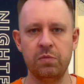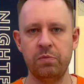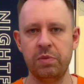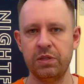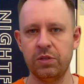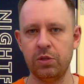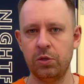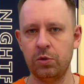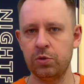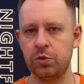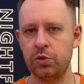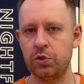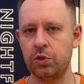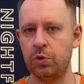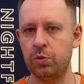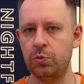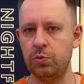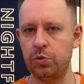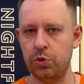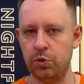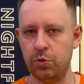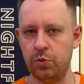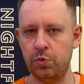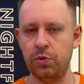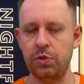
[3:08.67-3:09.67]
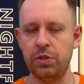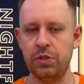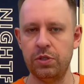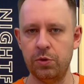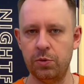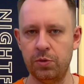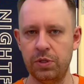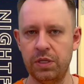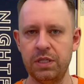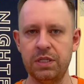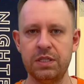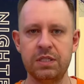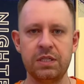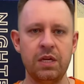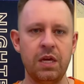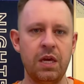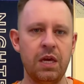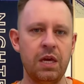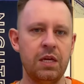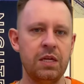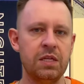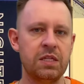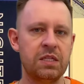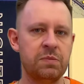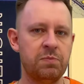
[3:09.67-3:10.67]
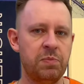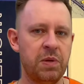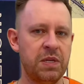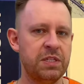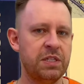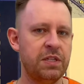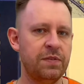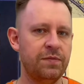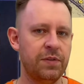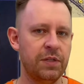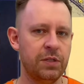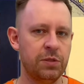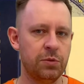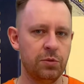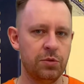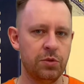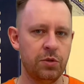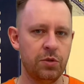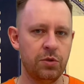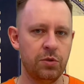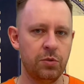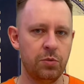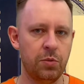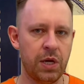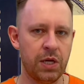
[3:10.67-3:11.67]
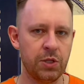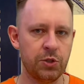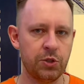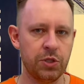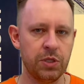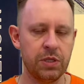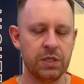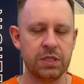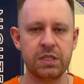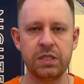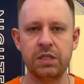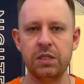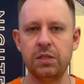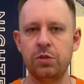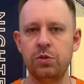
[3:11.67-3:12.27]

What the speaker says: but also new units specific to the Russians,